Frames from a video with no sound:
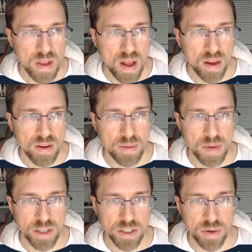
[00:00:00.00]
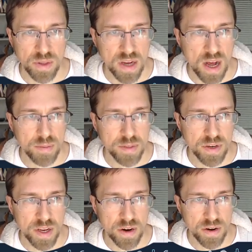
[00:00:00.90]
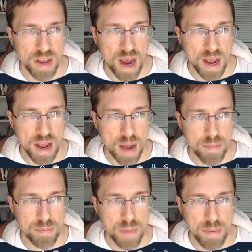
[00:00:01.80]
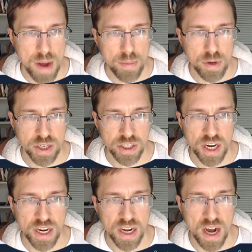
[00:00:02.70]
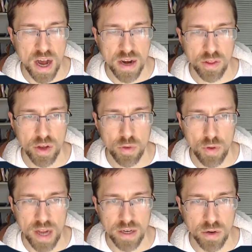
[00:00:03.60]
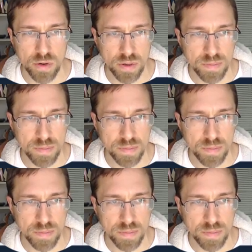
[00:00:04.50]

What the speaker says: because I'm not showing the column. So here, yeah, I am now putting shading on the grand total.